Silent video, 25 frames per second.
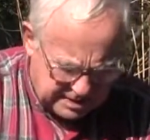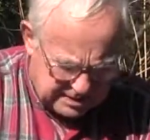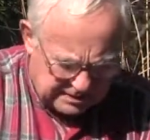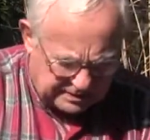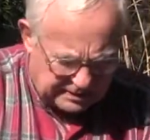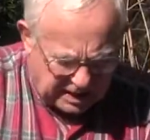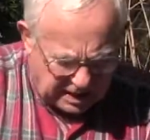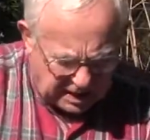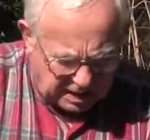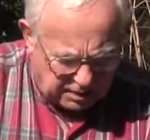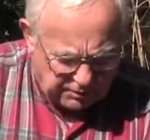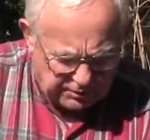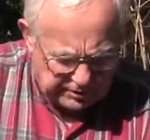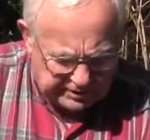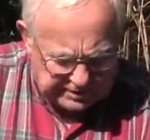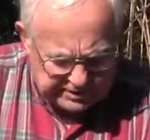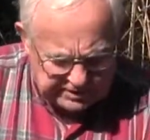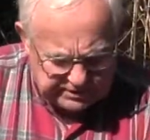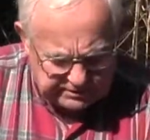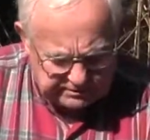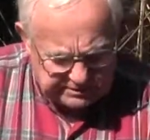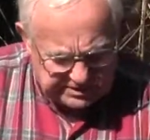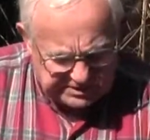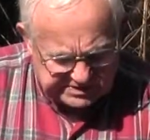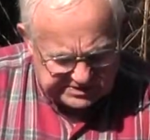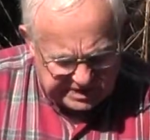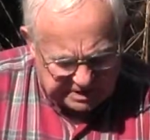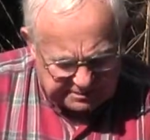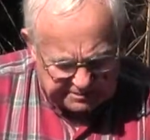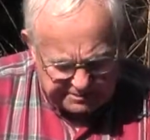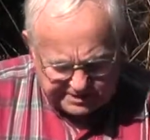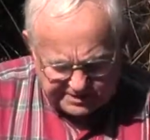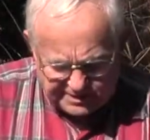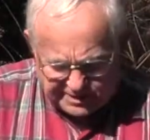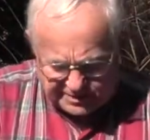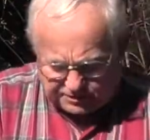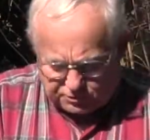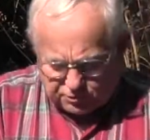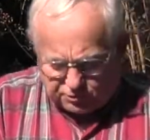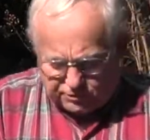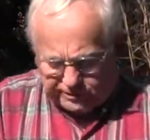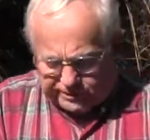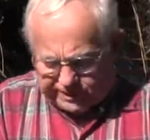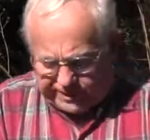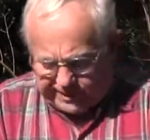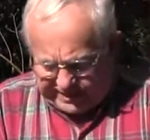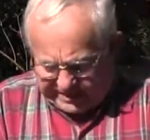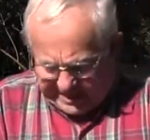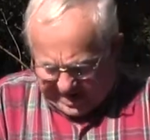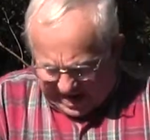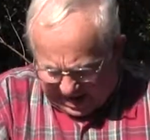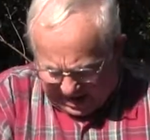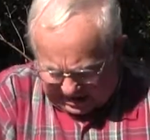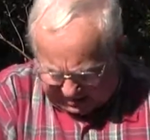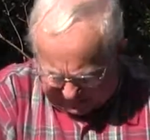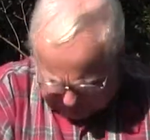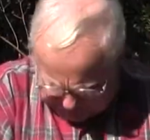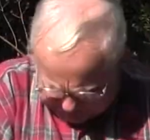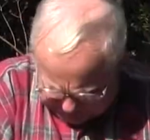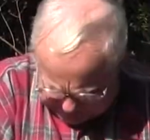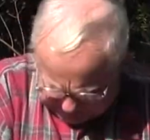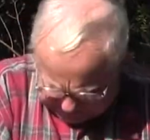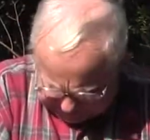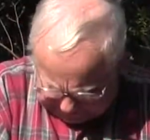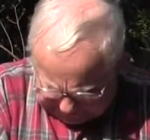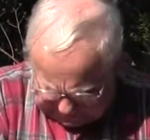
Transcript: Now in December the 29th.